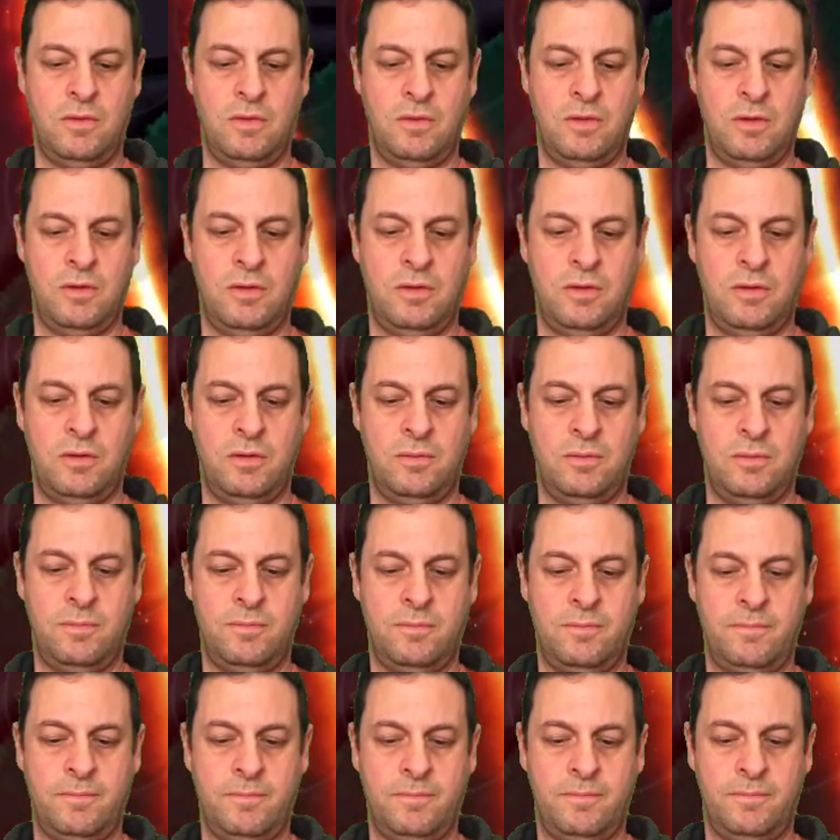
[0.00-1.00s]

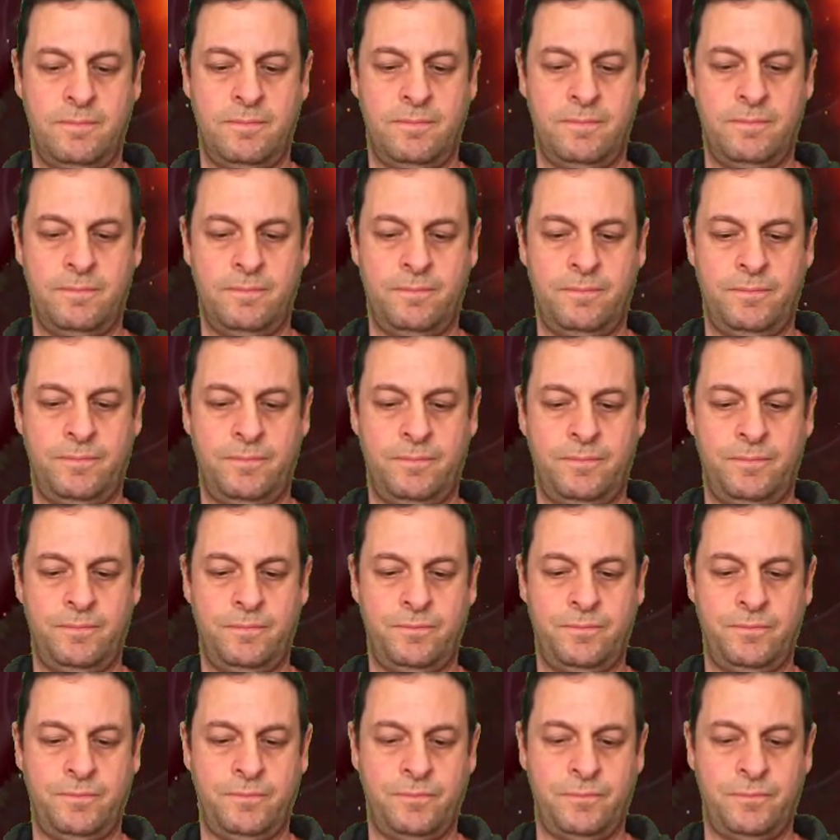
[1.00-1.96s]
No one is speaking in this clip.